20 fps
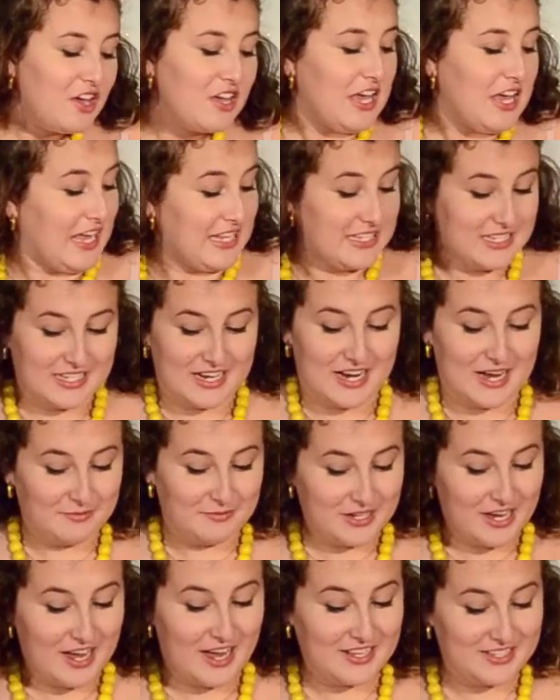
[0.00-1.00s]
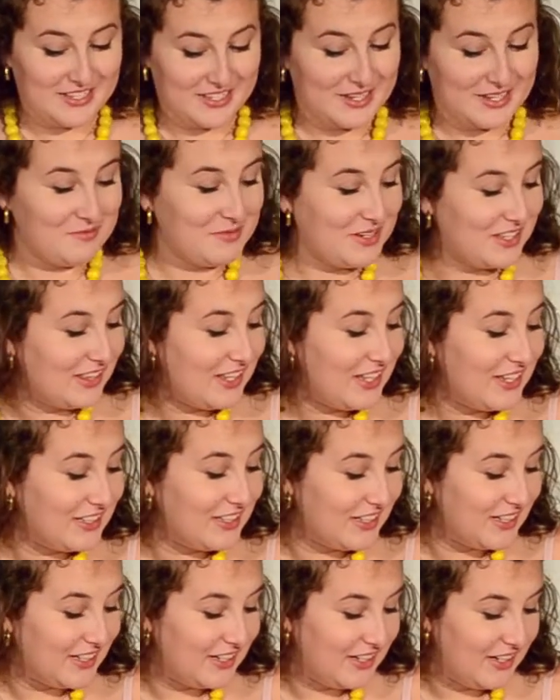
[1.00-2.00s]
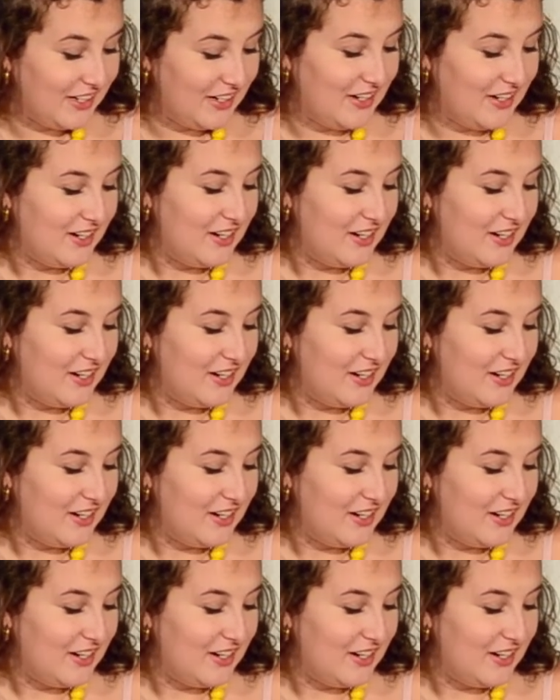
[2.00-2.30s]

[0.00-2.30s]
it's time to add some glitter.